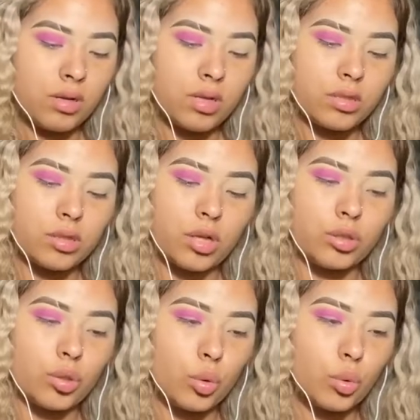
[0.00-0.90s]
It's called
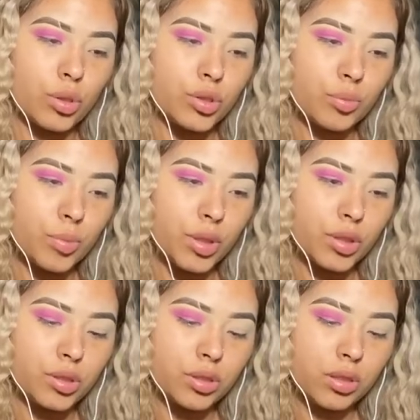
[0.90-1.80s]
Orange
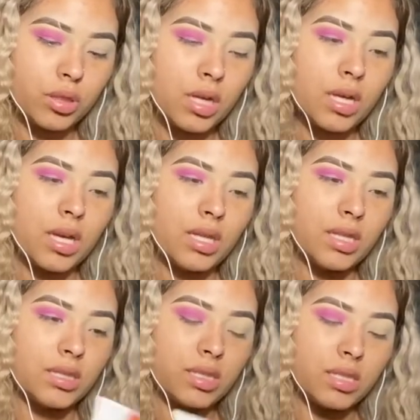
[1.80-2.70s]
Burst, and
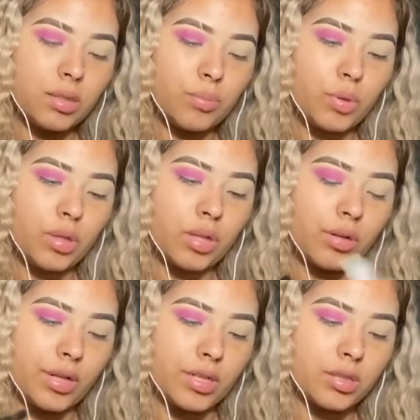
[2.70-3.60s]
this is a Beauty
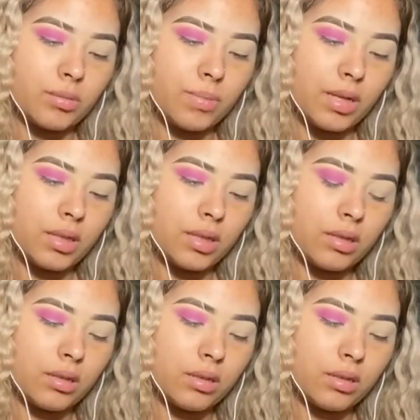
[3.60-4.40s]
Creation palette.